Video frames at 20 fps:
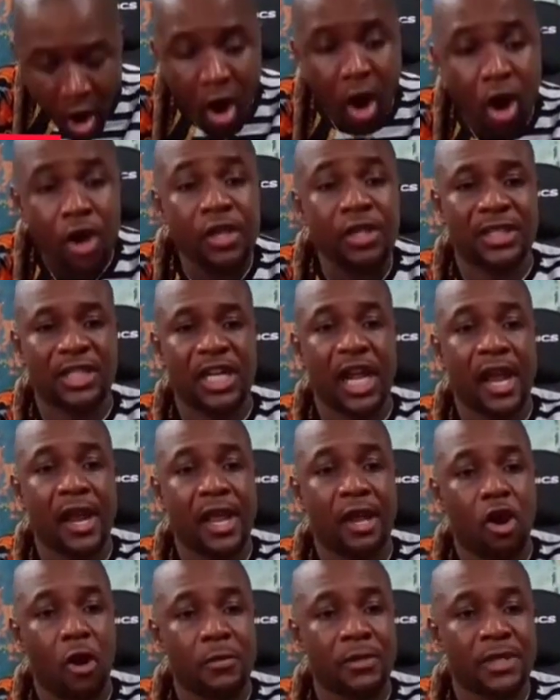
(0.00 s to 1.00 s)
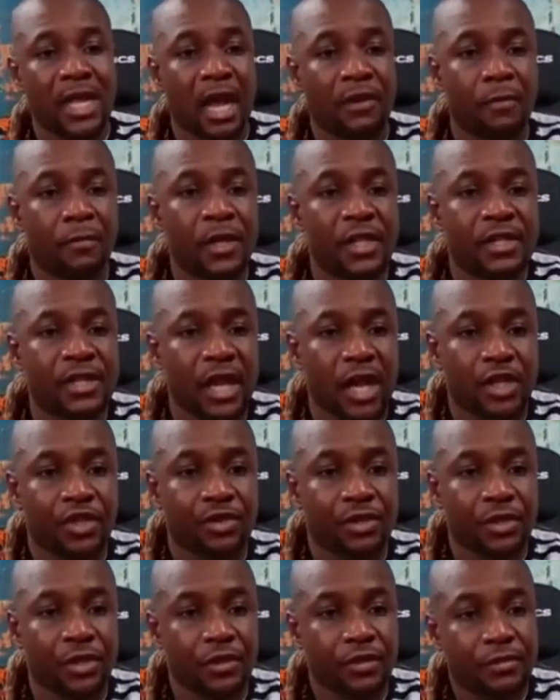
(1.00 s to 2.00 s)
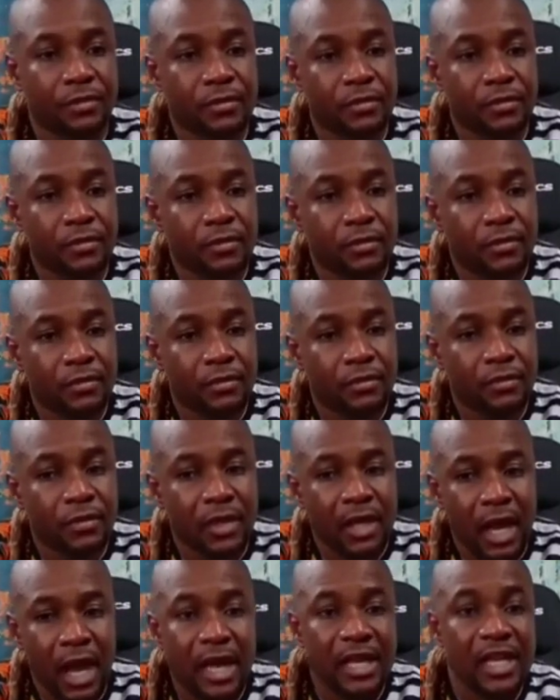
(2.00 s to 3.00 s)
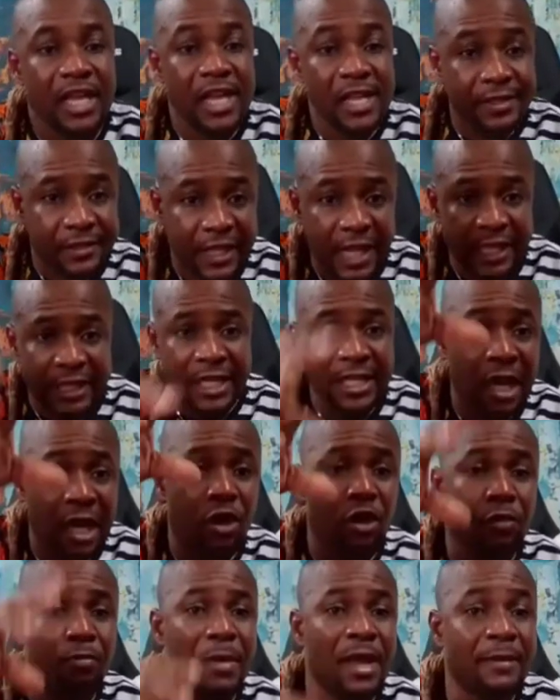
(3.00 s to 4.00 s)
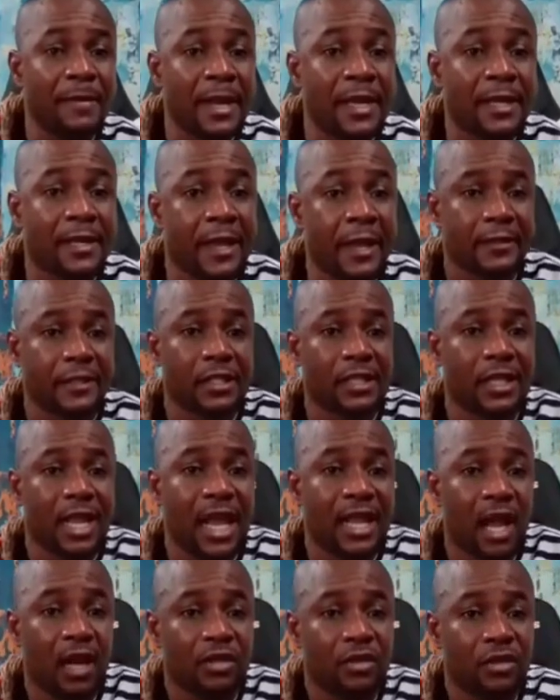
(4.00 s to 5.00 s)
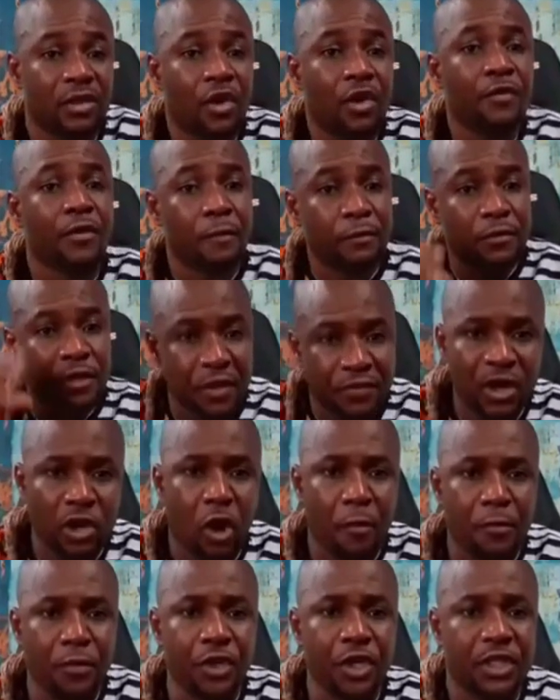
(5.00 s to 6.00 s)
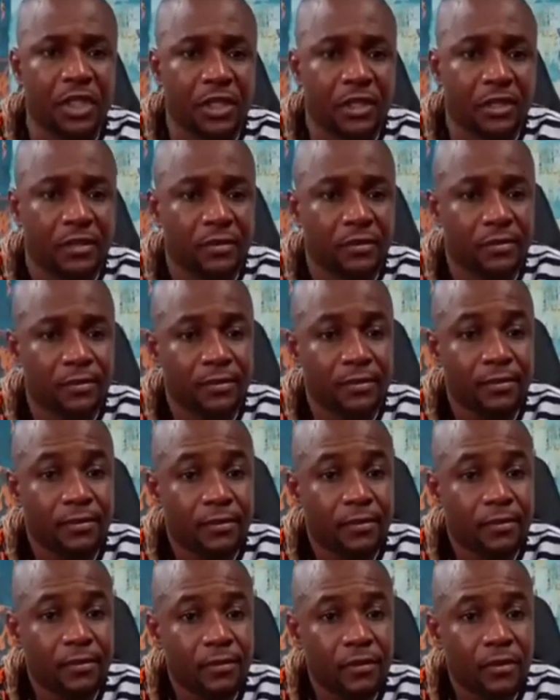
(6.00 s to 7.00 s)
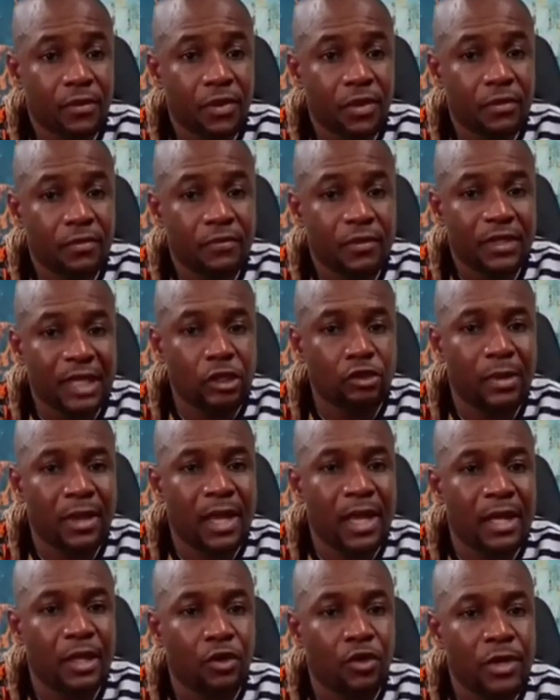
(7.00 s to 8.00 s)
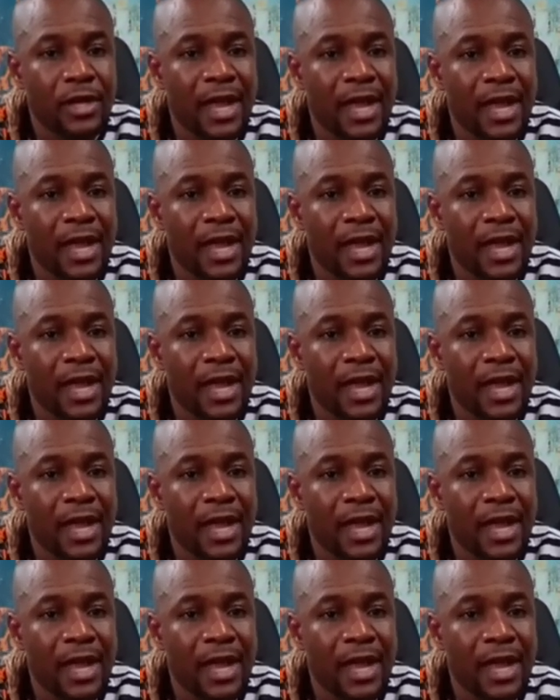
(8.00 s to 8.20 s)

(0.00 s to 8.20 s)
all his channel comes out from the secretary. And he is sitting down on many cases like that from different community. Without a lot of